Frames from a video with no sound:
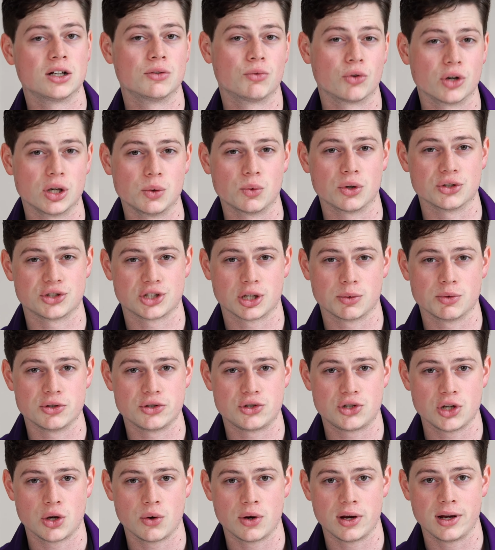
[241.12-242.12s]
of what it was I was
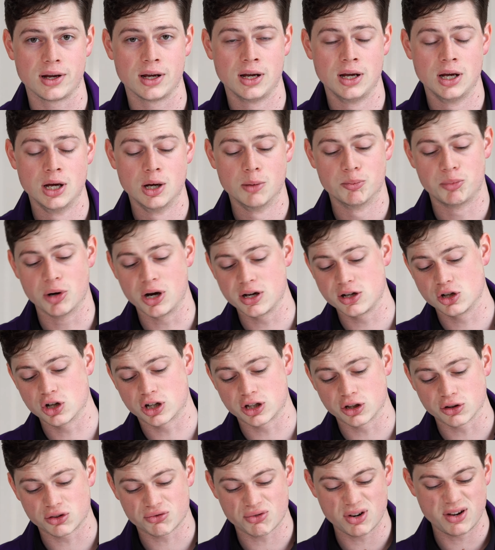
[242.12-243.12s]
doing. But you're
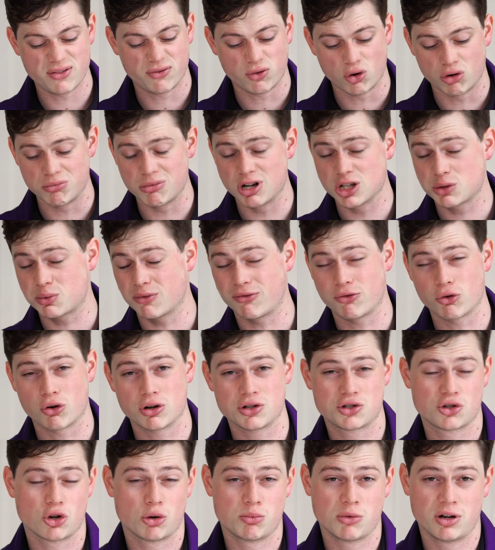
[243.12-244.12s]
looking at 3-4 months before I
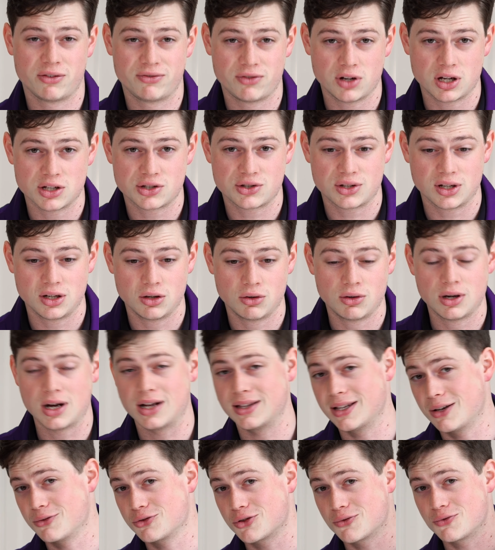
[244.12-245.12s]
sold my first deal,
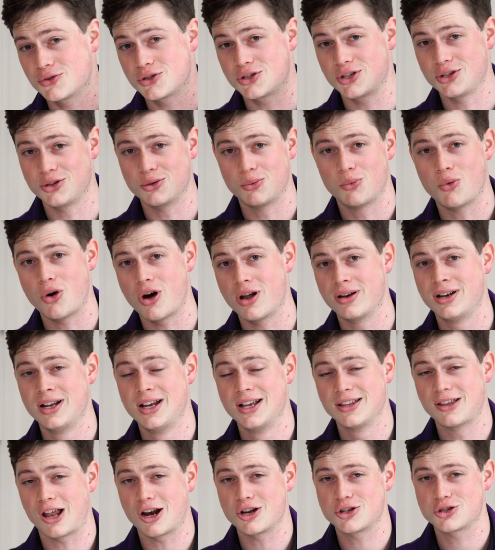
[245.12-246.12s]
and that was obviously the one
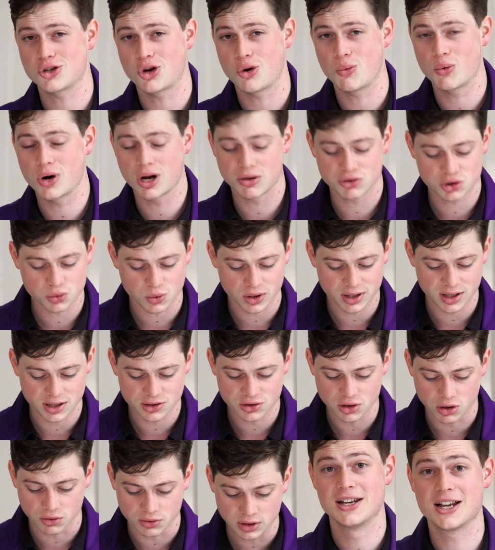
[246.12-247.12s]
that I sold when I was 20 years
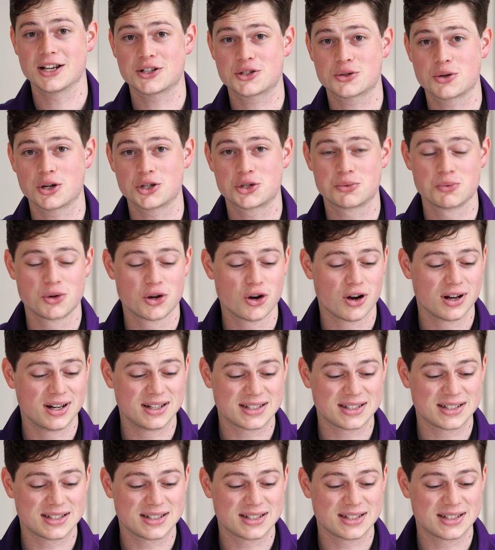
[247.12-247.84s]
old. Next question we've got